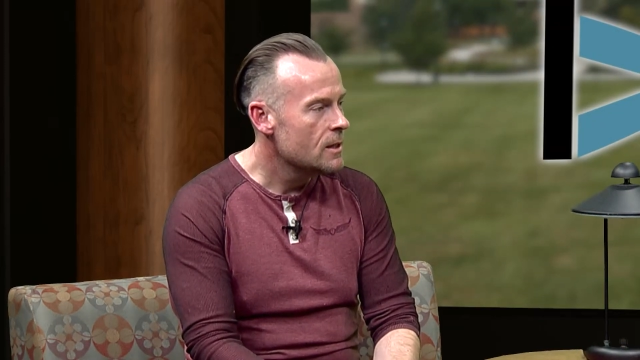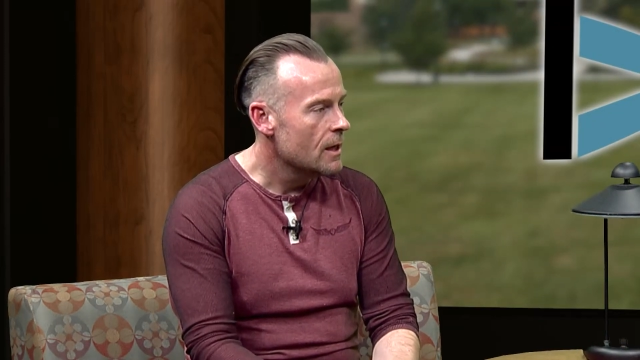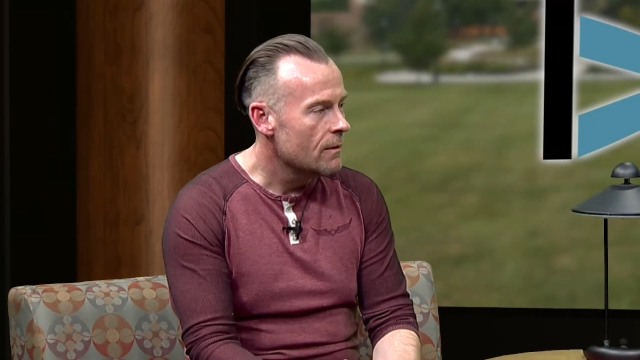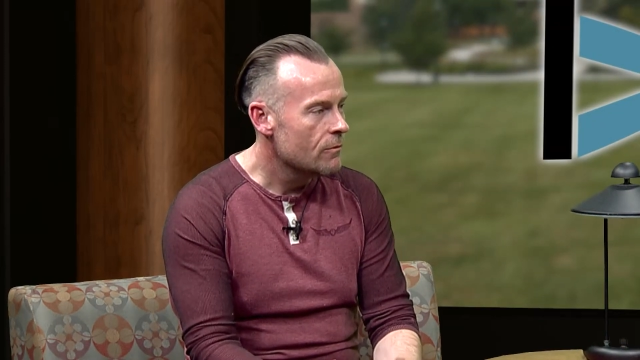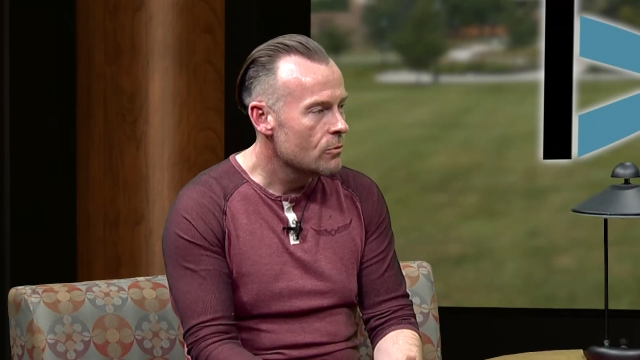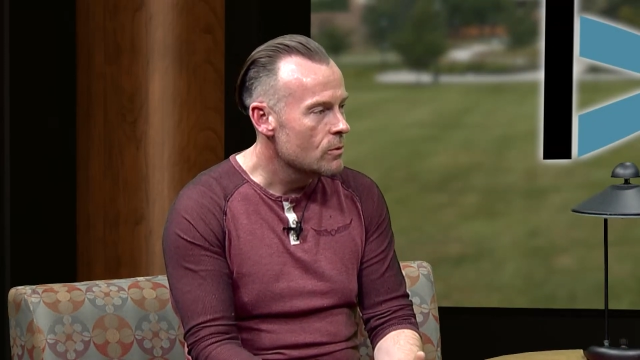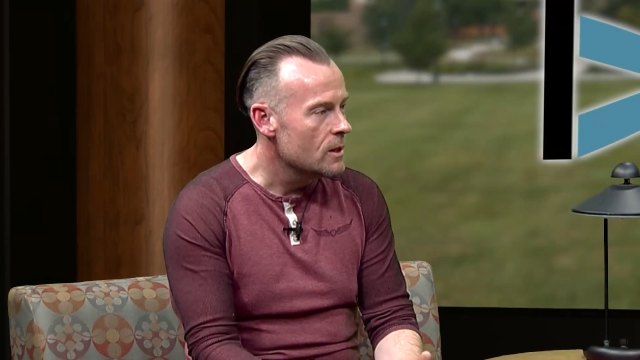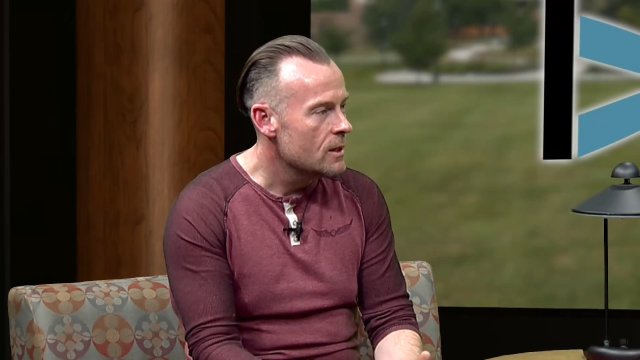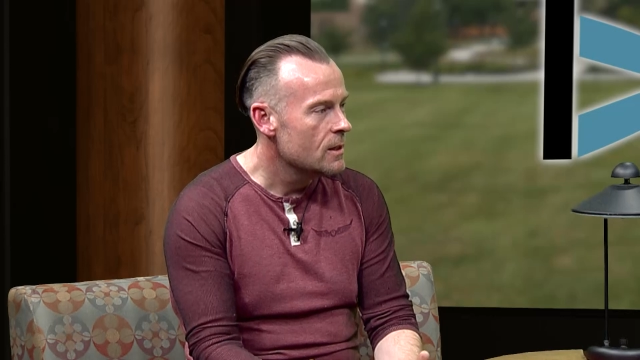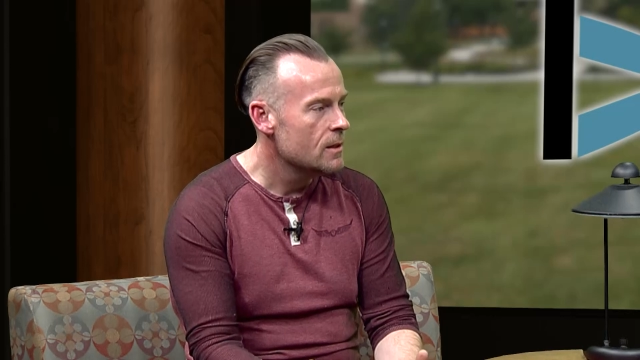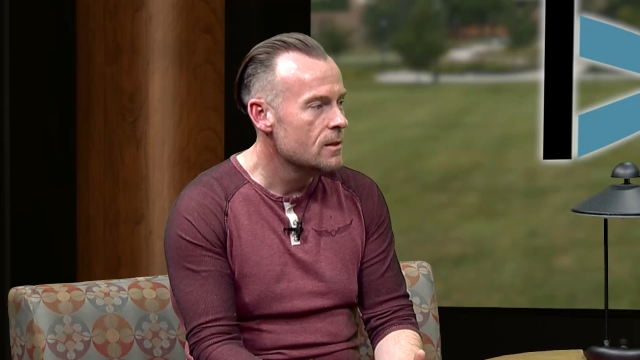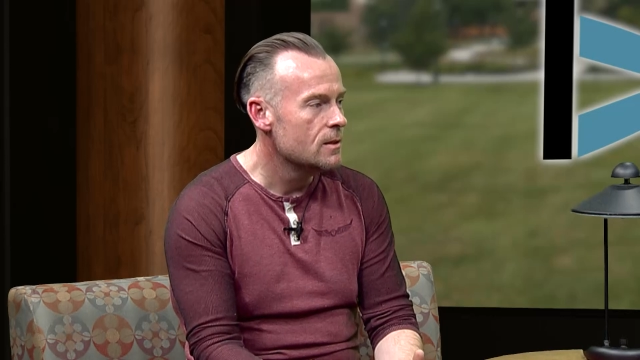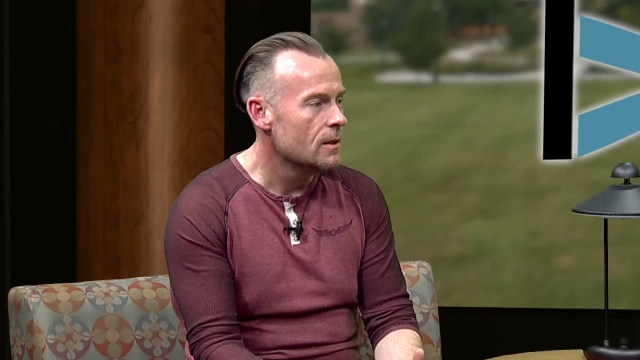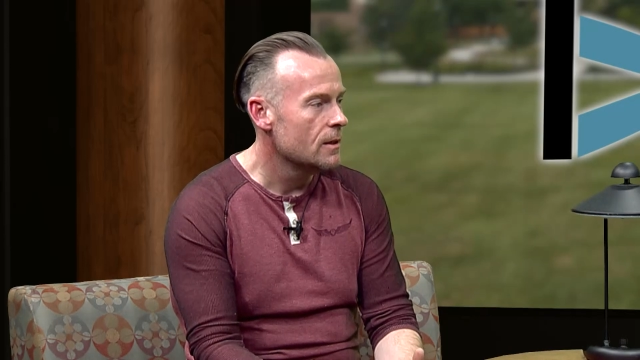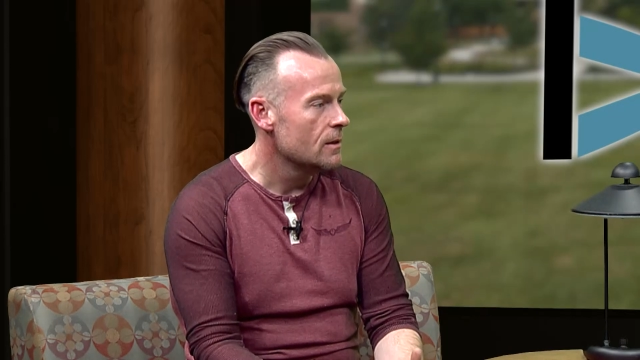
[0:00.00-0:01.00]
I have three
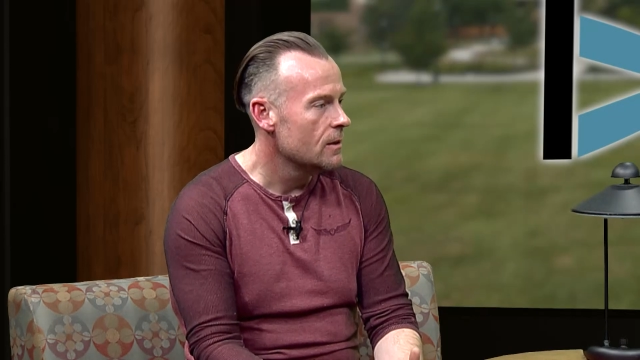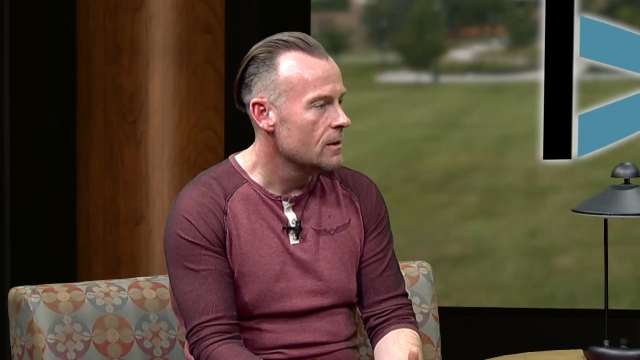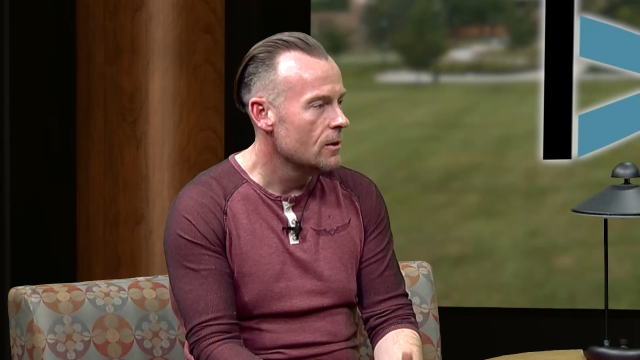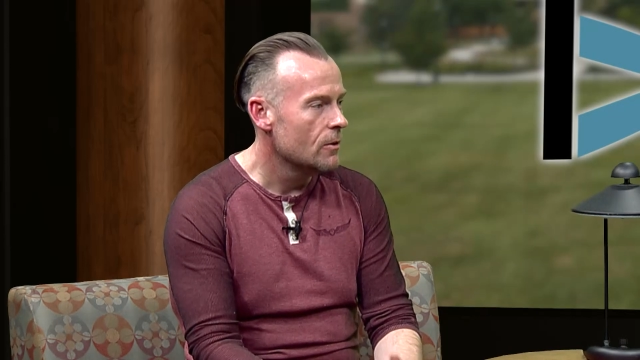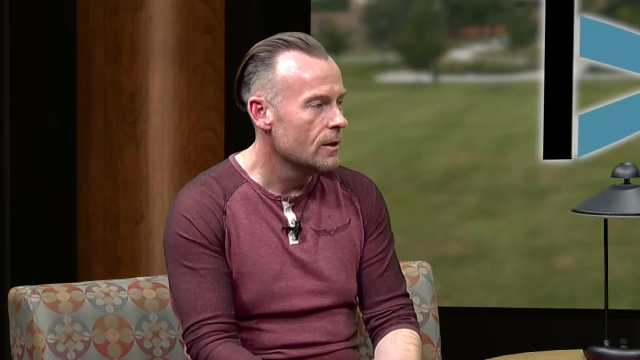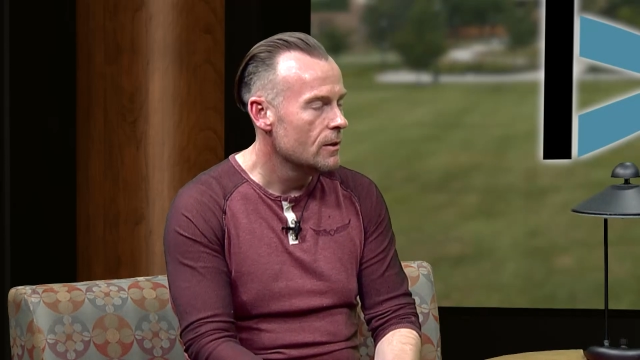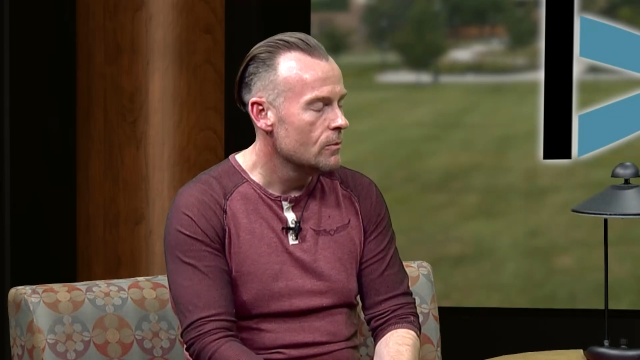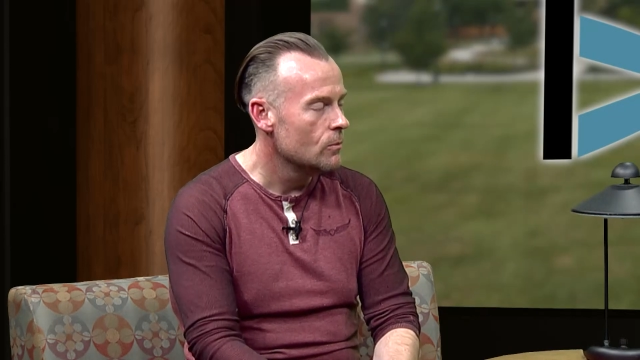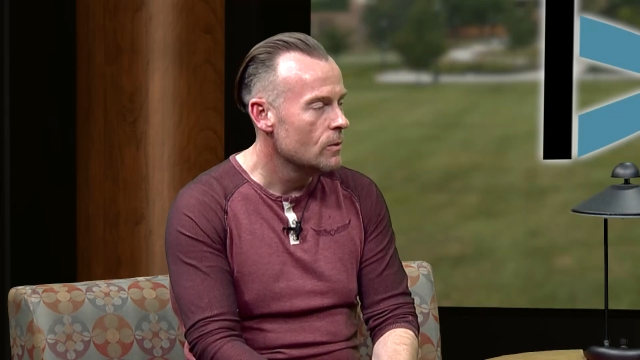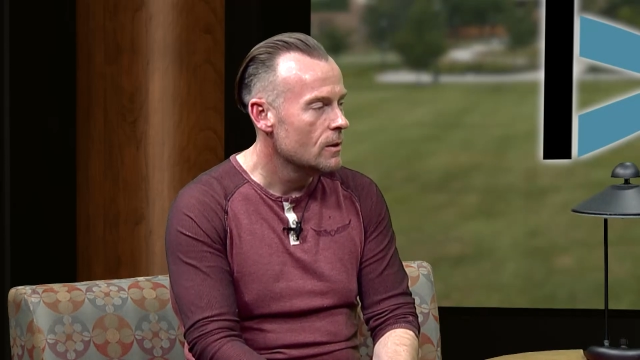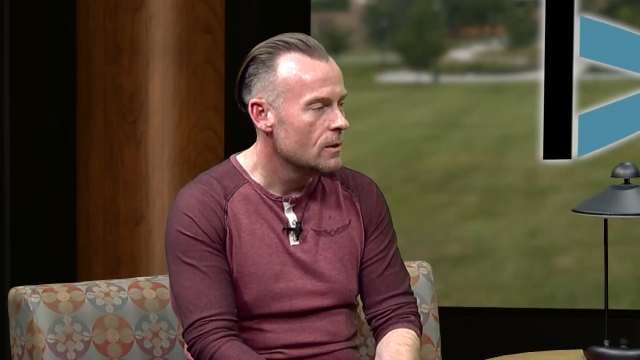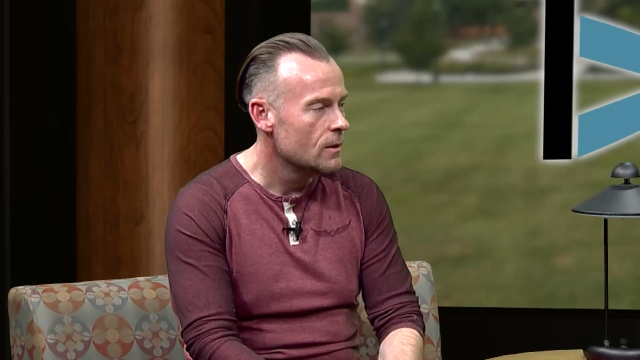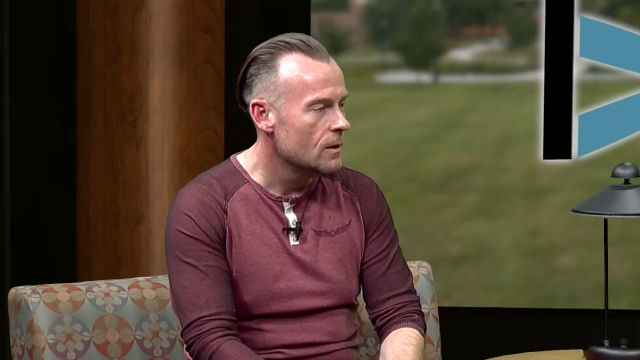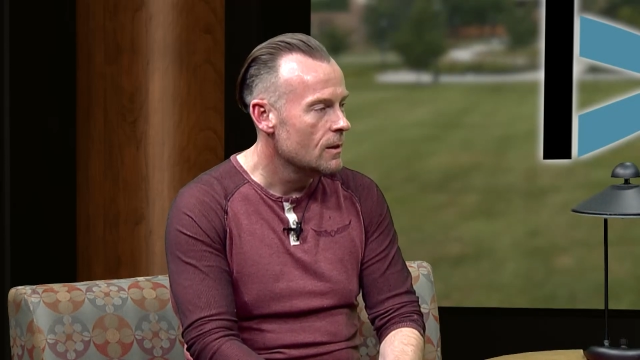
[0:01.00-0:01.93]
kids. I had to, you know, I didn't want to